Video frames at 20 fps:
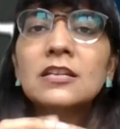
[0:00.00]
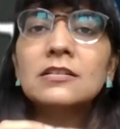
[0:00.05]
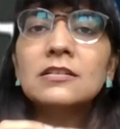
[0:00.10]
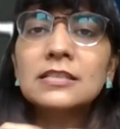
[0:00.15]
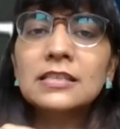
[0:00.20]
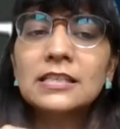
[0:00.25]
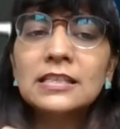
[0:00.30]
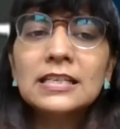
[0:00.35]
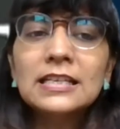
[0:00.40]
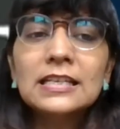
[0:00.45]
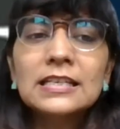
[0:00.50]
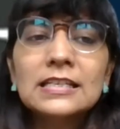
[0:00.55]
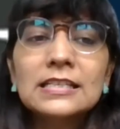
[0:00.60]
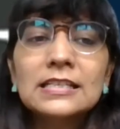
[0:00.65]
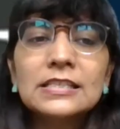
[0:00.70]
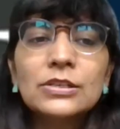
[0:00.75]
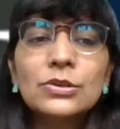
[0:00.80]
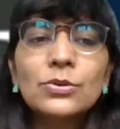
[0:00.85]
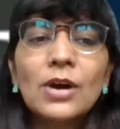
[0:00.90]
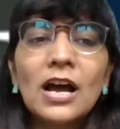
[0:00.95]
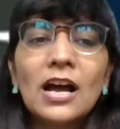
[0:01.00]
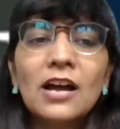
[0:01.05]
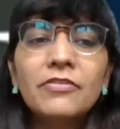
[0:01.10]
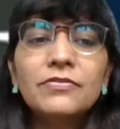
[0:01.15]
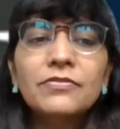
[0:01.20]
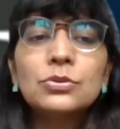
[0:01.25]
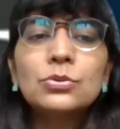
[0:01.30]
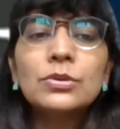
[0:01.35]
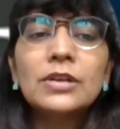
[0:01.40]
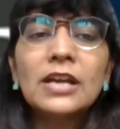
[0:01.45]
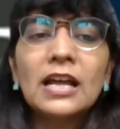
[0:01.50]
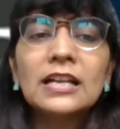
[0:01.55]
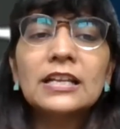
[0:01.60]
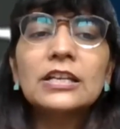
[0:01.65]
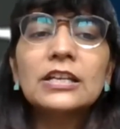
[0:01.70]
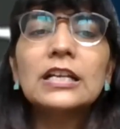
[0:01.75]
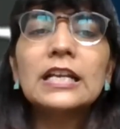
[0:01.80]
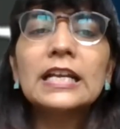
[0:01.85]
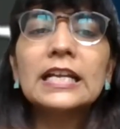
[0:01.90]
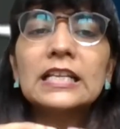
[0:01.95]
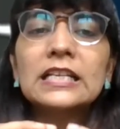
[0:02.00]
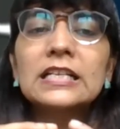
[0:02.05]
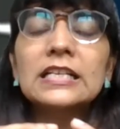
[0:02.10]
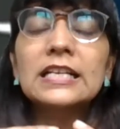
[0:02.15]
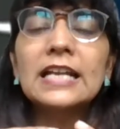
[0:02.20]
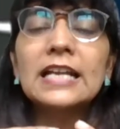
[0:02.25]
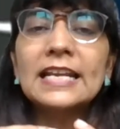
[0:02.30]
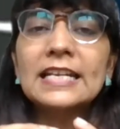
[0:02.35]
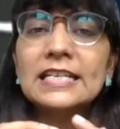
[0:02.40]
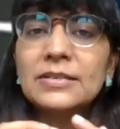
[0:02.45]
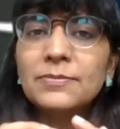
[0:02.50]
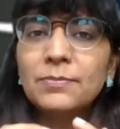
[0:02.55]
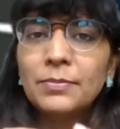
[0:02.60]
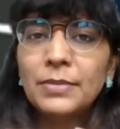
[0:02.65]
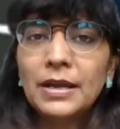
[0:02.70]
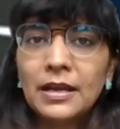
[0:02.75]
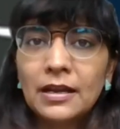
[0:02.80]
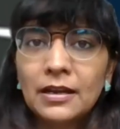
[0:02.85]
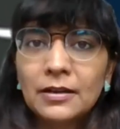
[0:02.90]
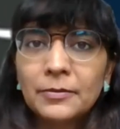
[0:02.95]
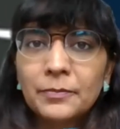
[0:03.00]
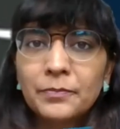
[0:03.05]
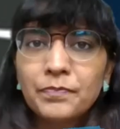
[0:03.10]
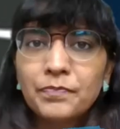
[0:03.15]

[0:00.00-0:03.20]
Third thing is you have to calculate the net pay.